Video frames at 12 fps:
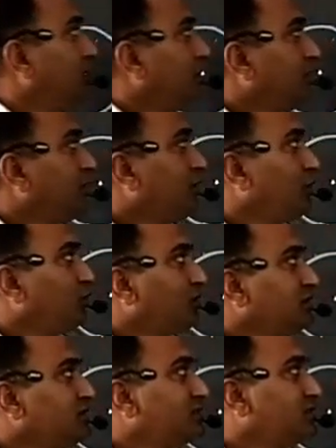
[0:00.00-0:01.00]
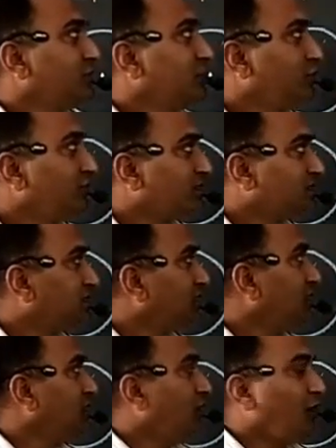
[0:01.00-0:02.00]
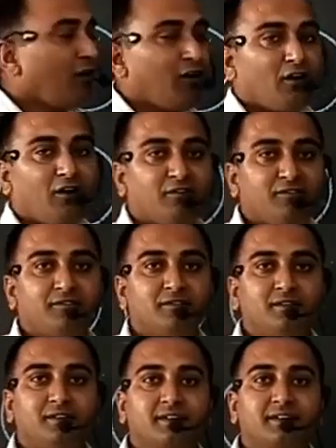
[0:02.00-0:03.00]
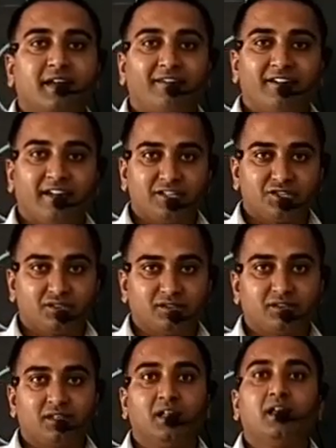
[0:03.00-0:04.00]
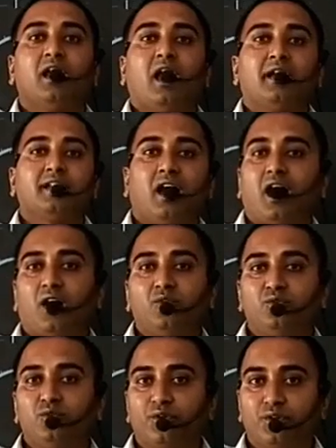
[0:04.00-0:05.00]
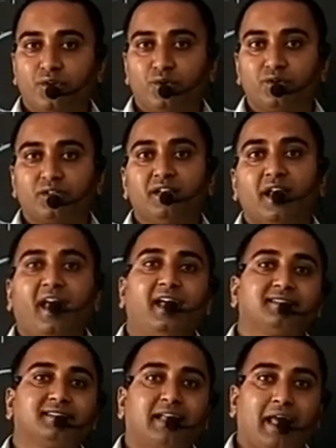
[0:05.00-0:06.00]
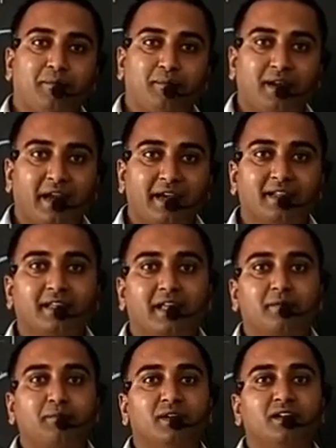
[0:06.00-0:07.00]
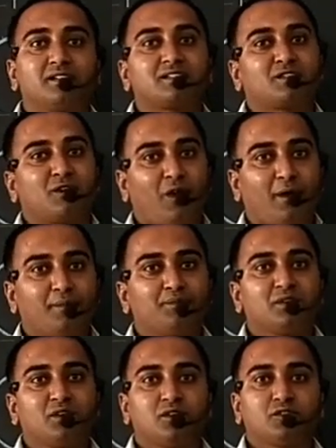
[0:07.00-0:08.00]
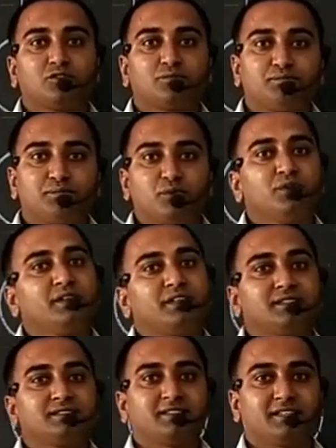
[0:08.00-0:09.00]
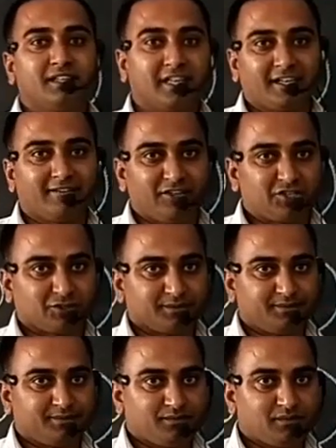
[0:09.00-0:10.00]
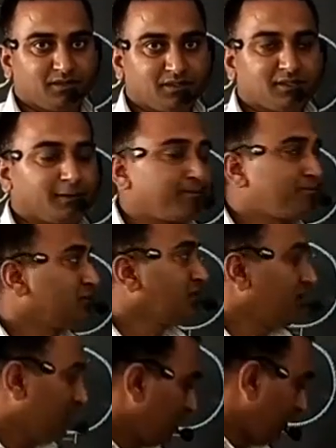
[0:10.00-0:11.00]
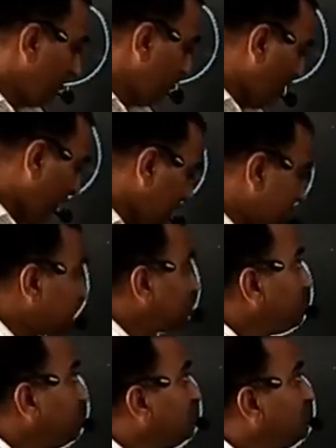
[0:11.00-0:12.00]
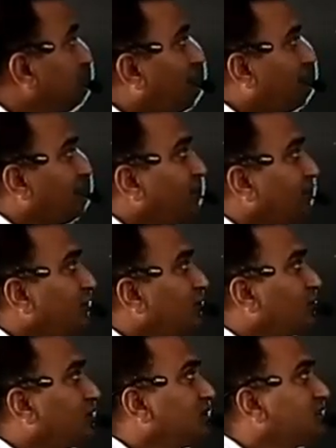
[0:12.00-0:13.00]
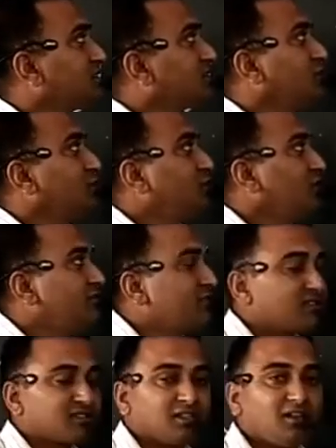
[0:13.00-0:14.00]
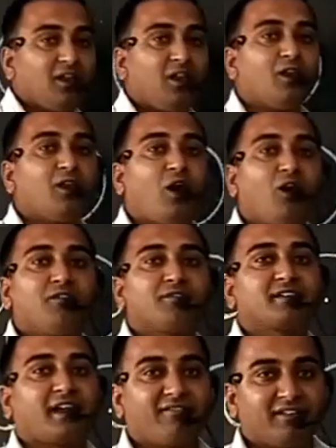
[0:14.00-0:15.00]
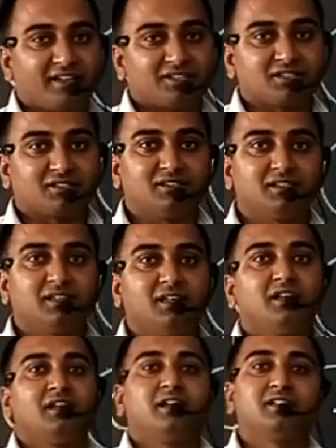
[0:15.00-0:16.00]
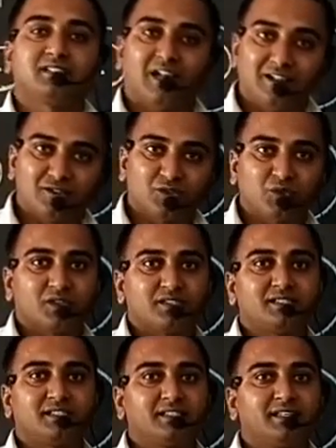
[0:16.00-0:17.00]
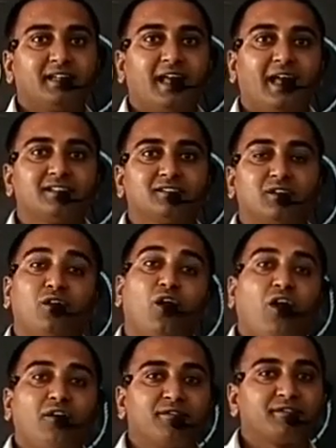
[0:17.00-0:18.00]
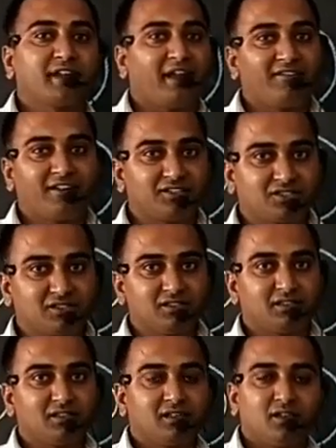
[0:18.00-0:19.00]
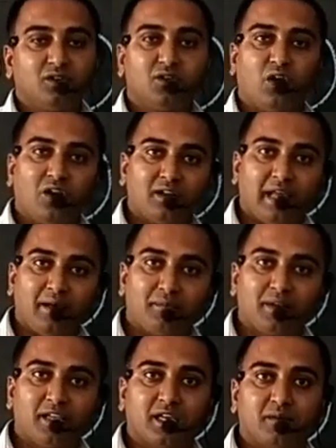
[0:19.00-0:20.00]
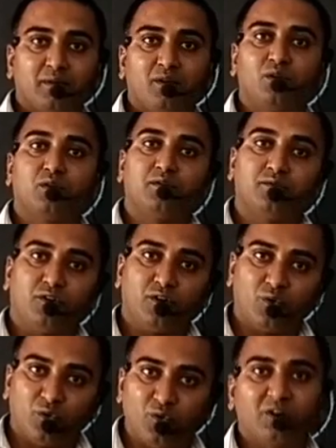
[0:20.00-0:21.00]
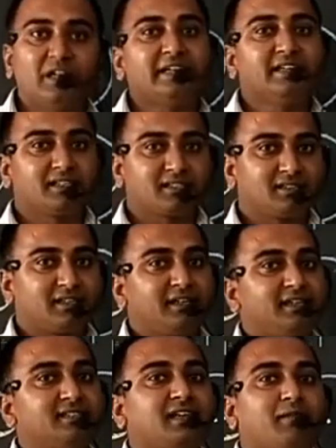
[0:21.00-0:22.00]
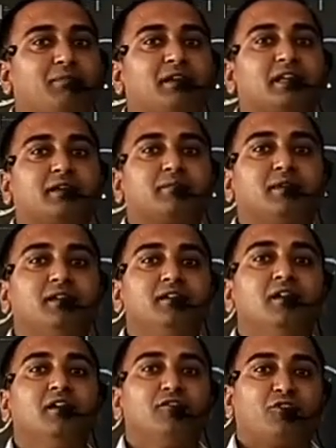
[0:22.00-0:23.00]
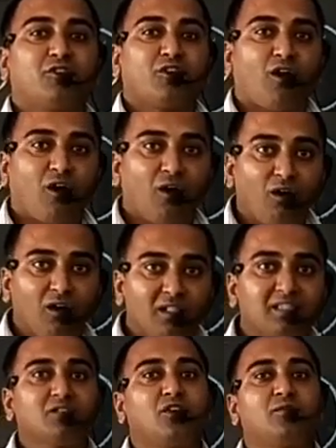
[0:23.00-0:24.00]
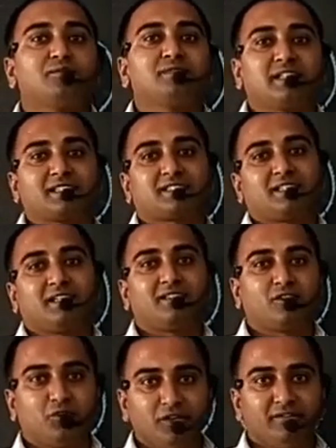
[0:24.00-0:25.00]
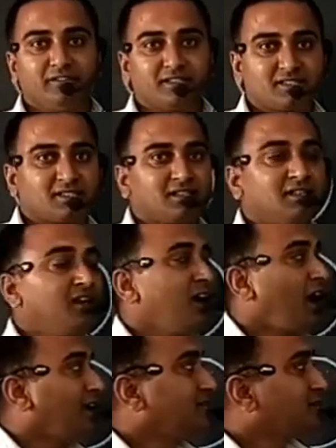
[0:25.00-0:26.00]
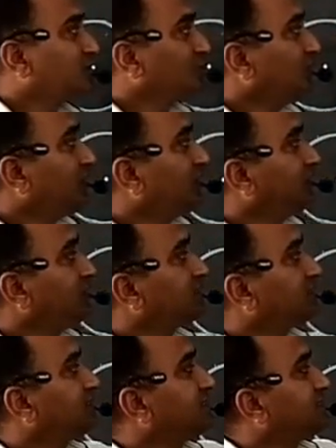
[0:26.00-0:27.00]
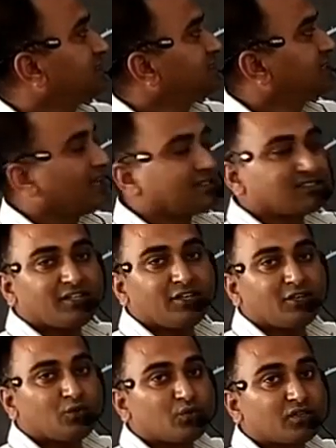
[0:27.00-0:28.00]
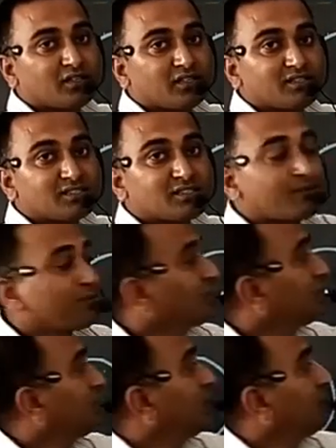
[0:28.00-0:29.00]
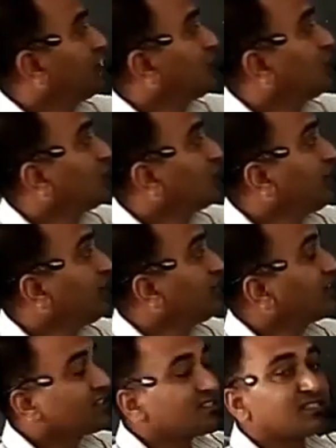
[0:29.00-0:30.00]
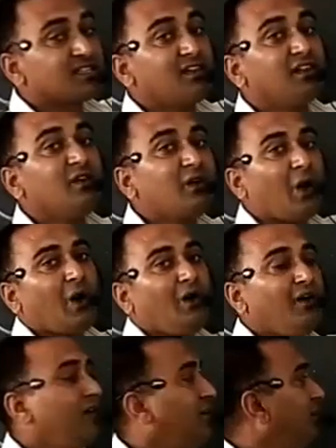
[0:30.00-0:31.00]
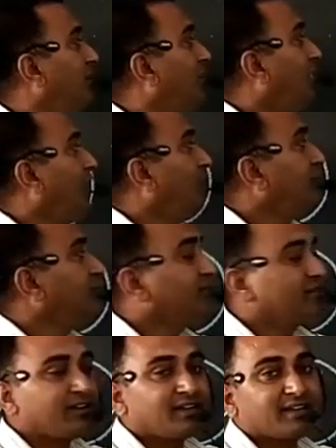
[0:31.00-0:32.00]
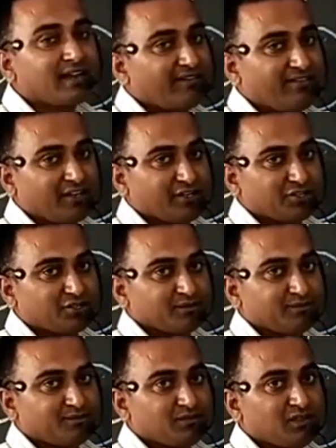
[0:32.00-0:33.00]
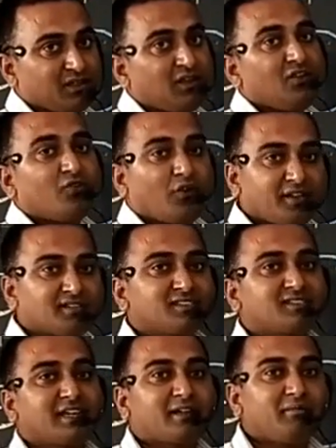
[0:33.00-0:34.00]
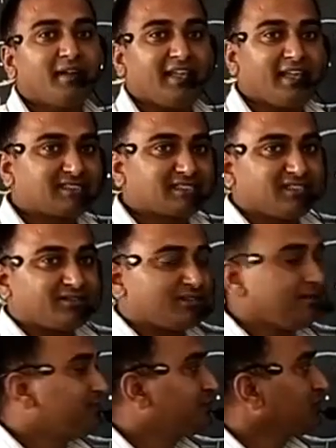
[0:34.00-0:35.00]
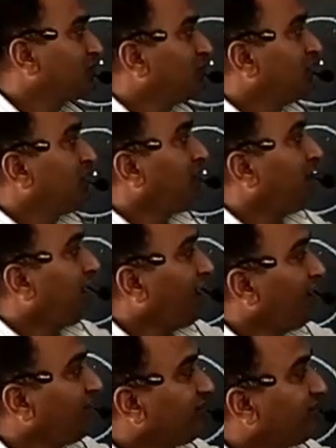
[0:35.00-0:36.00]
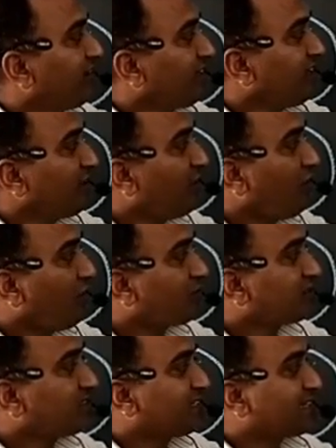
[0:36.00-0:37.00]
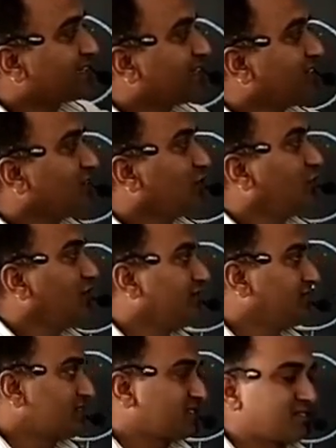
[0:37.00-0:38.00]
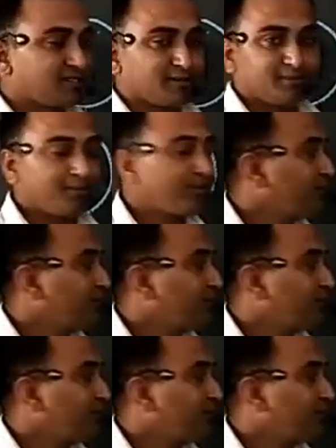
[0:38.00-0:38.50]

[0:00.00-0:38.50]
Newton's universal law of gravitation and how Newton has applied Kepler's law to prove his equation. See, what is meant by Newton's universal law of gravitation? It is also considered as a law of gravitation, not applicable for only Earth. It is applicable for all the objects in the universe, and so it is considered as a Newton's universal law of gravitation. What is the statement he has given? Every object in the universe